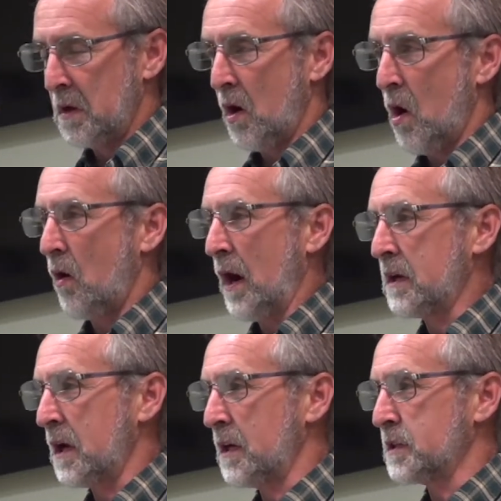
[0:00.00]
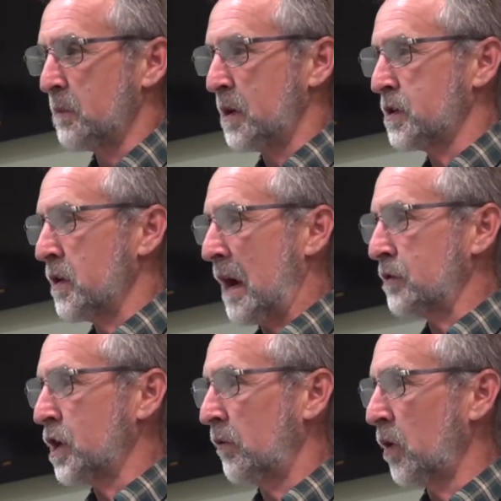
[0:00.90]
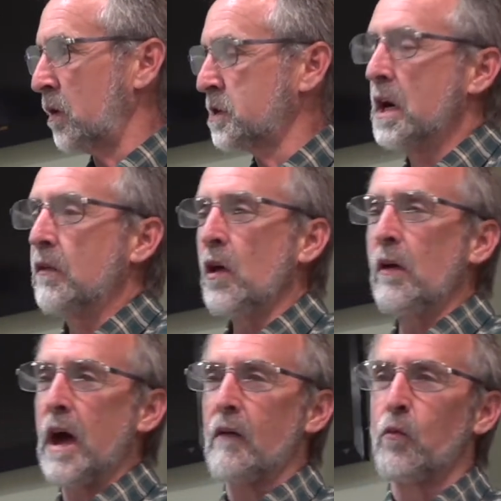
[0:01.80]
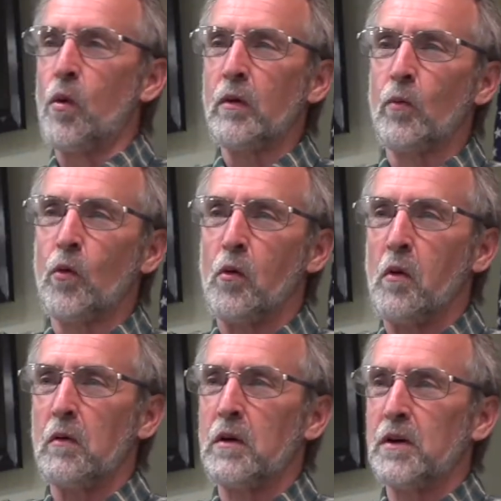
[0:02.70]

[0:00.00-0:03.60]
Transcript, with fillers: All I get is a bunch of thou shalt nots. They only have one rule.